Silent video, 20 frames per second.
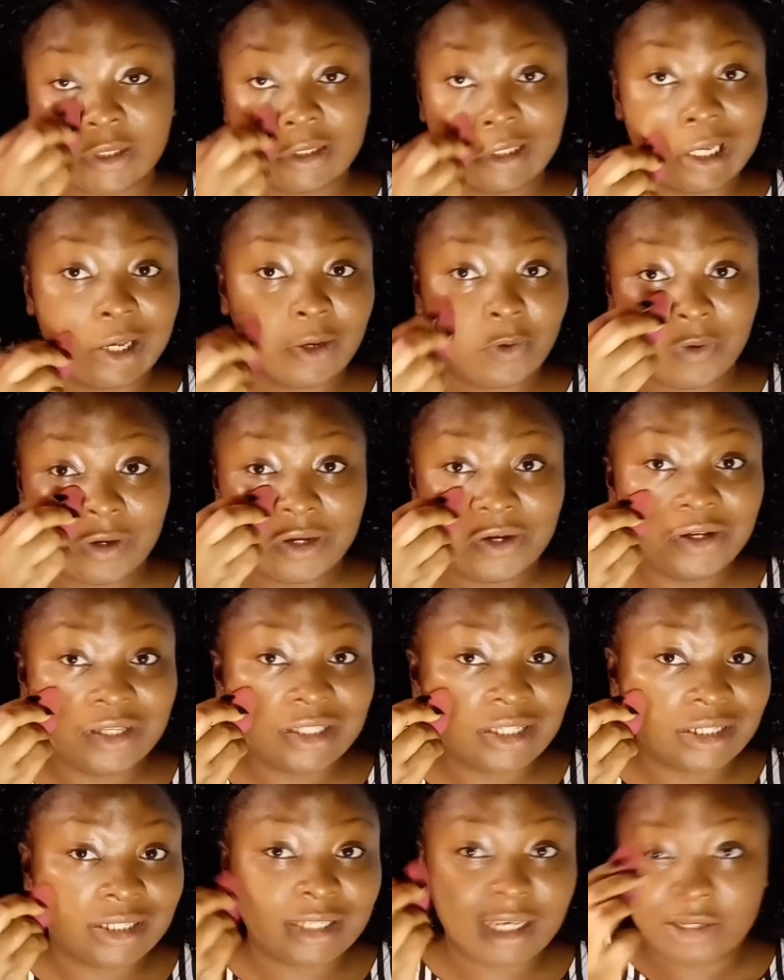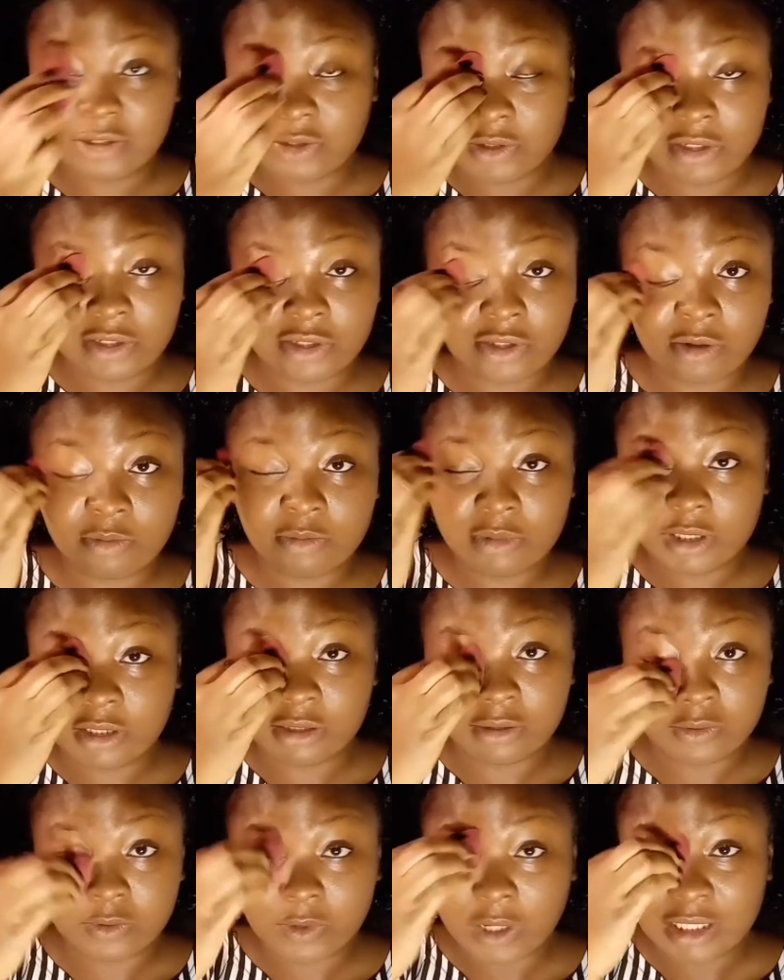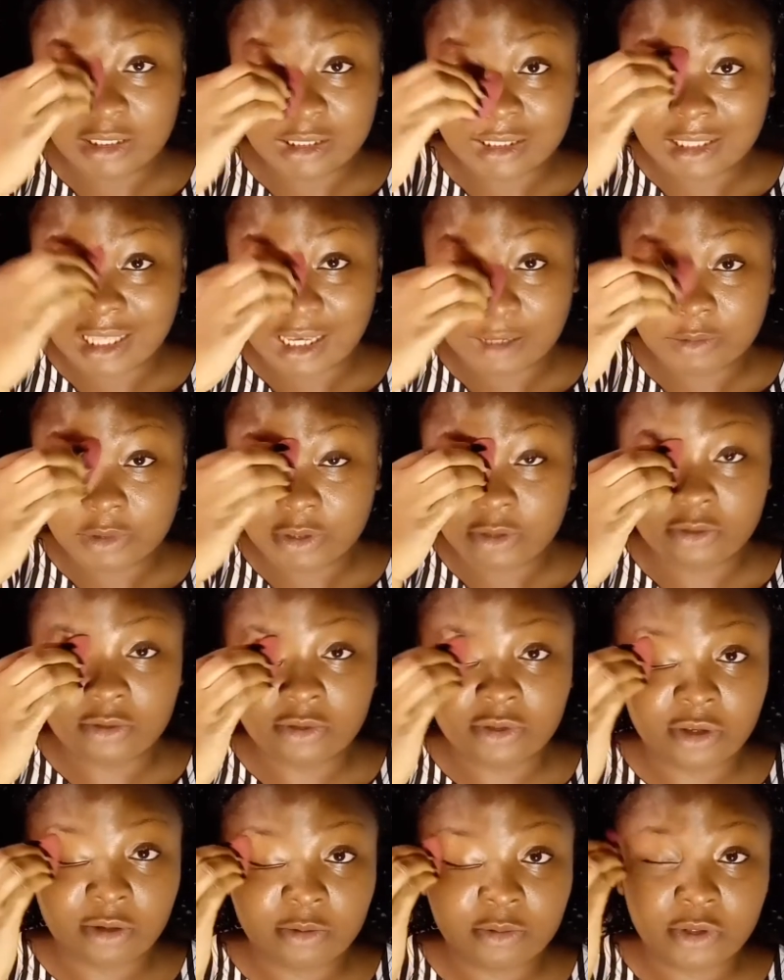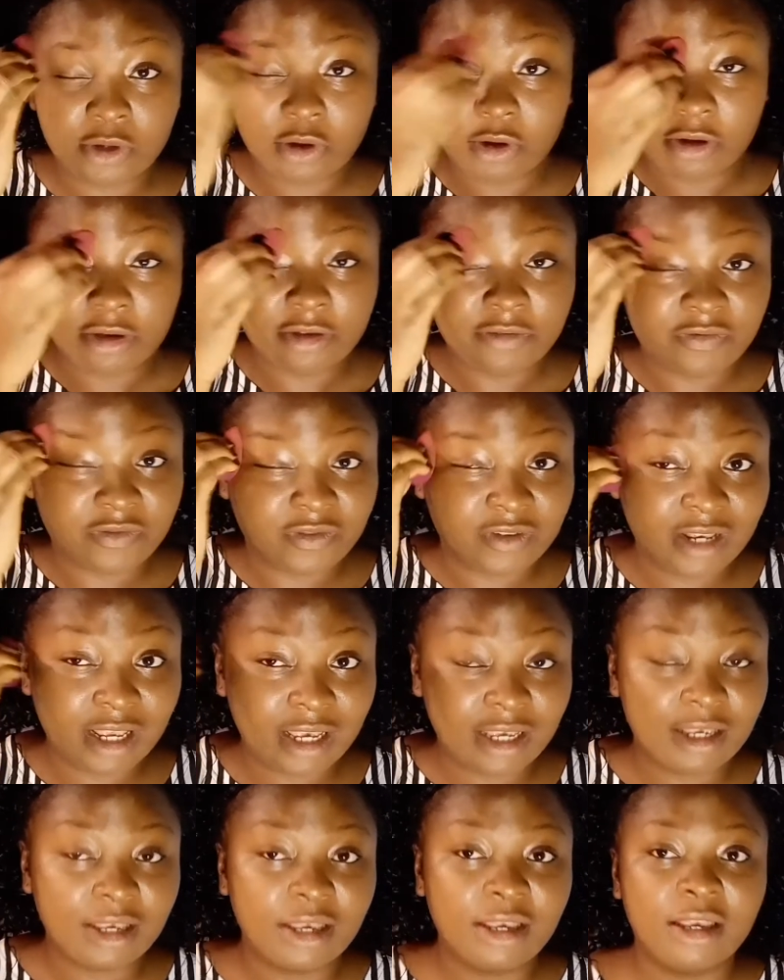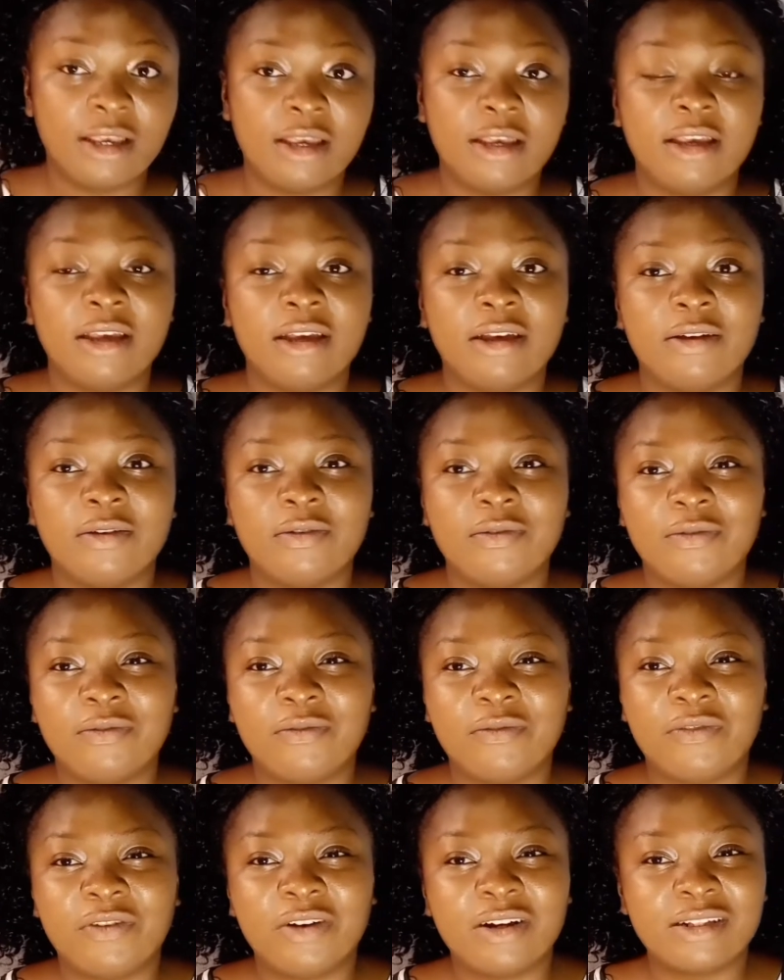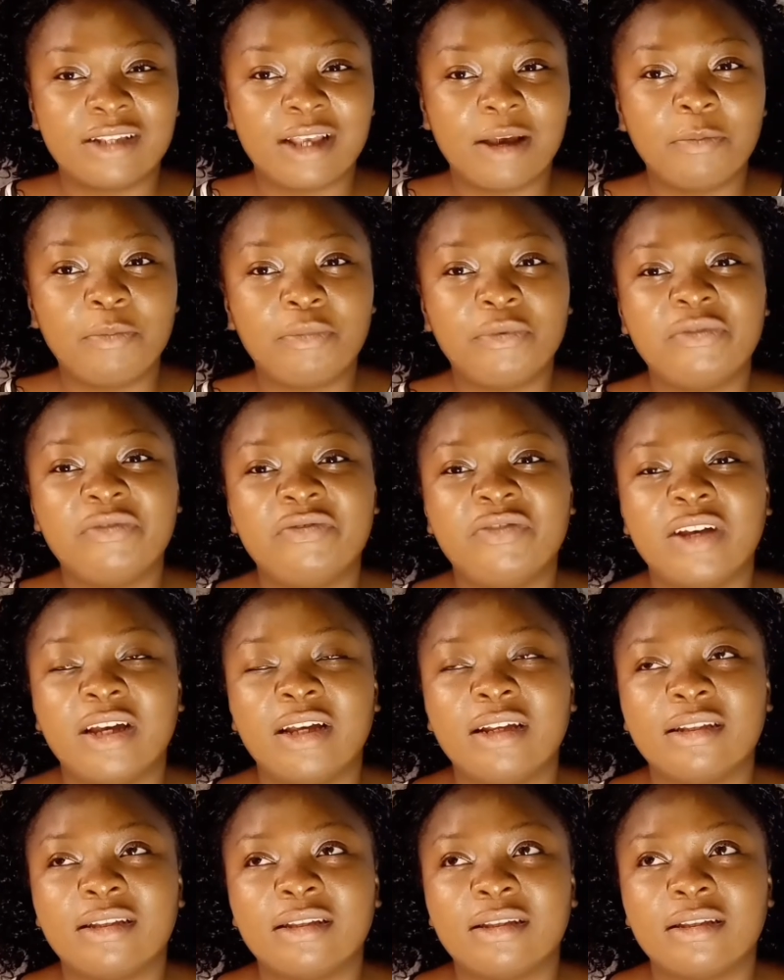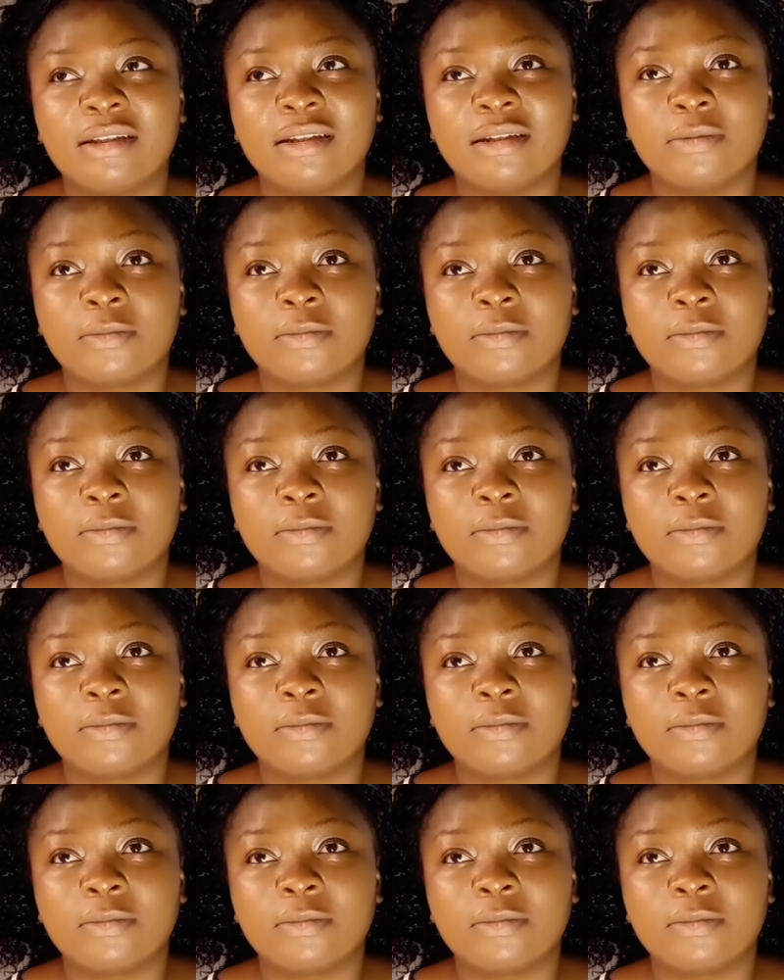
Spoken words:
Like when others are doing something, when it's time to do something, or if like for example, if there's